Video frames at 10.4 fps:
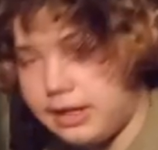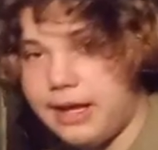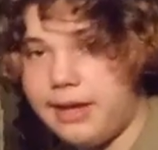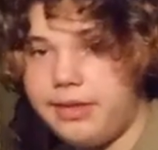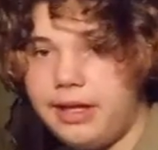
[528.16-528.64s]

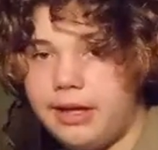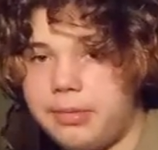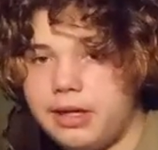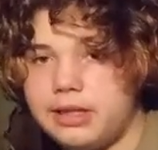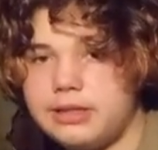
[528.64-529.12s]
had the
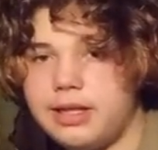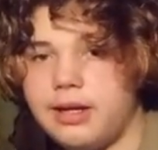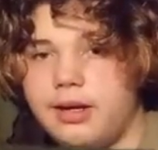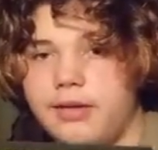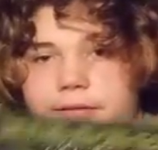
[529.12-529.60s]
uh, price
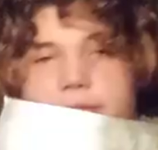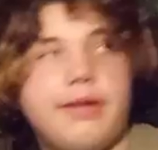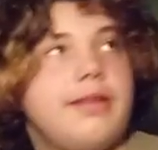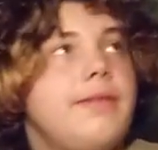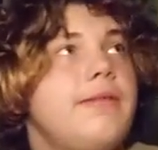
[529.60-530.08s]
tag on it,
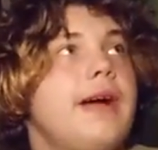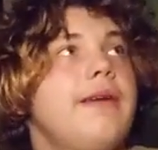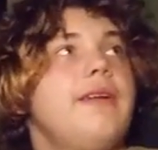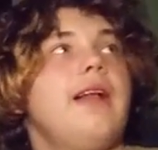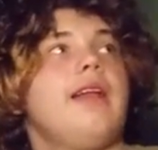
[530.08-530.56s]

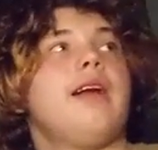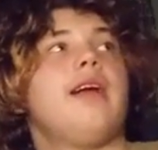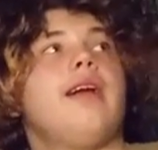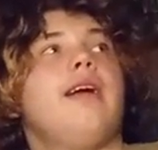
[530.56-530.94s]
five dollar.